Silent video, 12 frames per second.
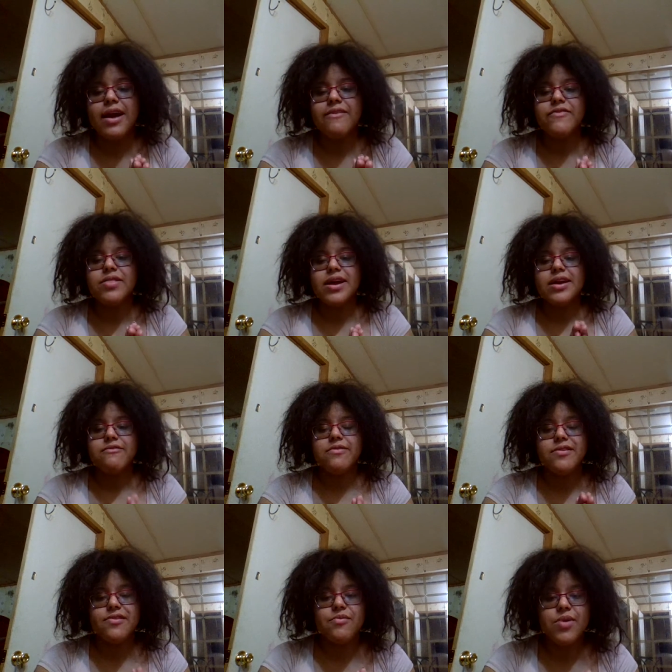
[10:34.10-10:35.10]
I feel like the
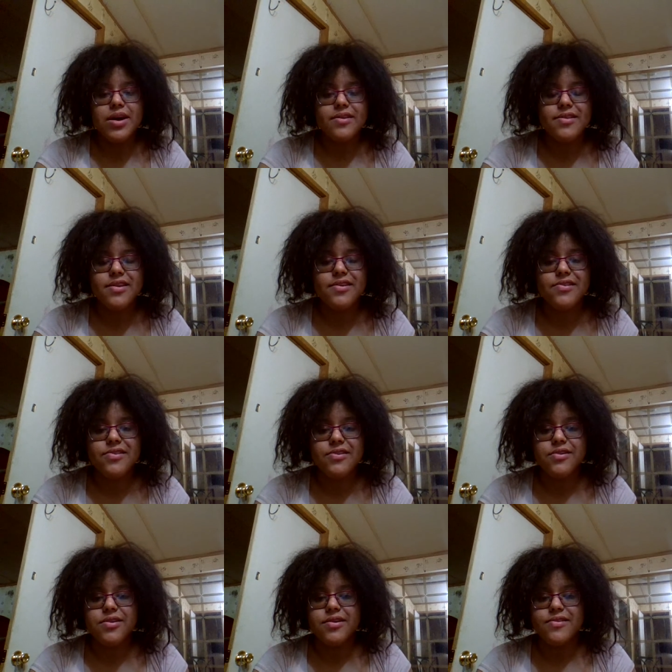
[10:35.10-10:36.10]
reason why it's
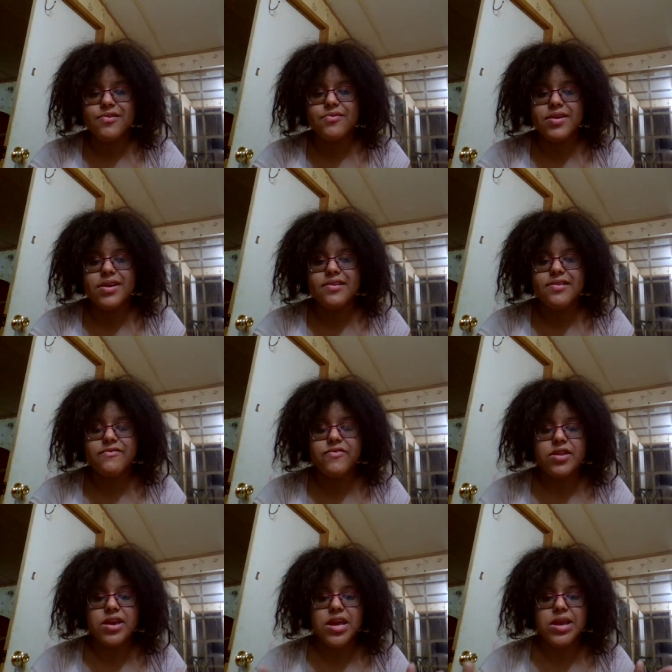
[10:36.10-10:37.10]
easier, it's so easy
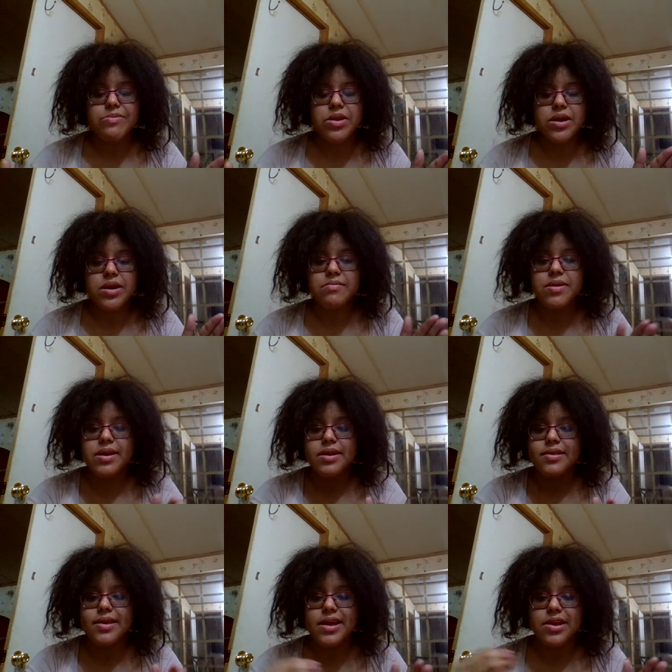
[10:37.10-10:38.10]
for the enemy to come in
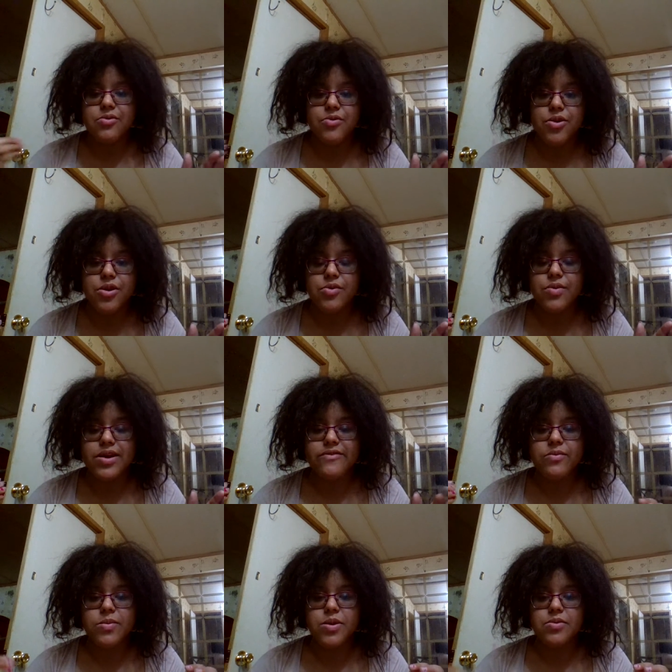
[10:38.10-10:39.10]
and take the word away
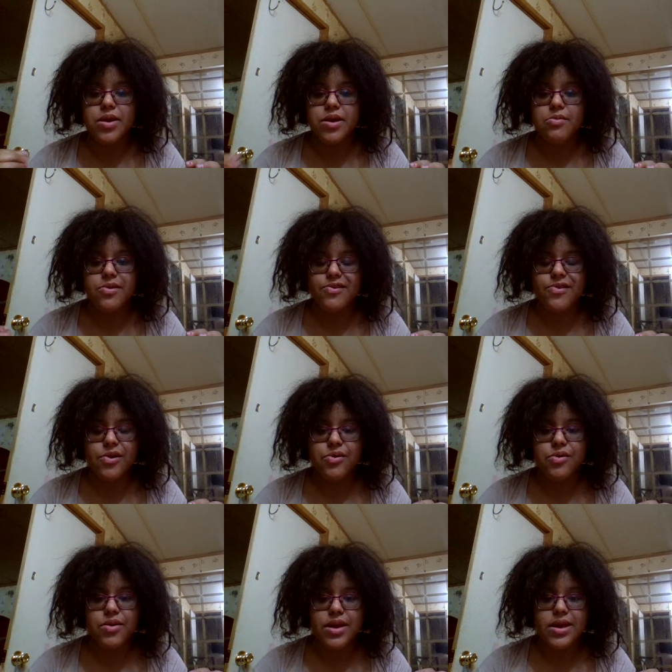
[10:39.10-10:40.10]
from you that was
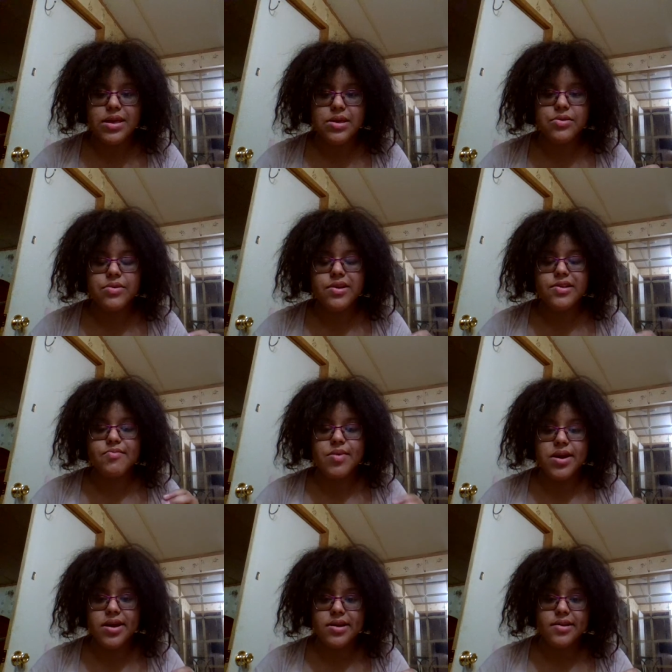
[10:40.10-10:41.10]
sown in you is
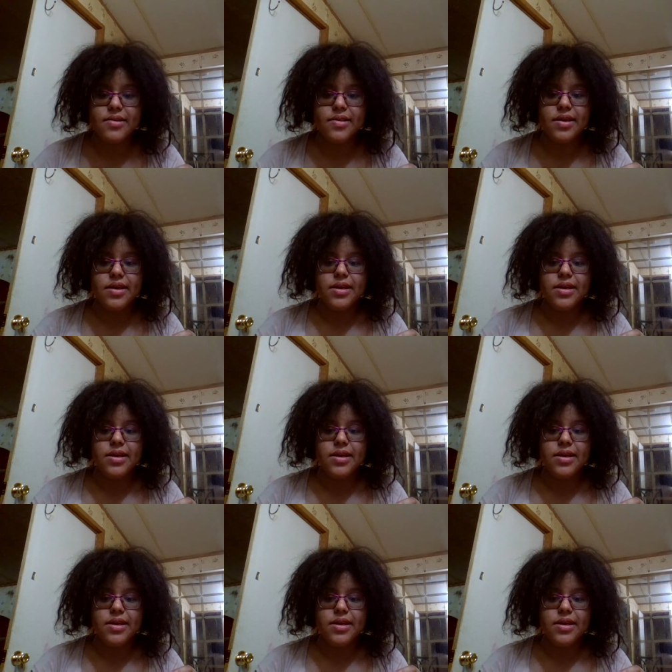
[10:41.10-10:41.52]
because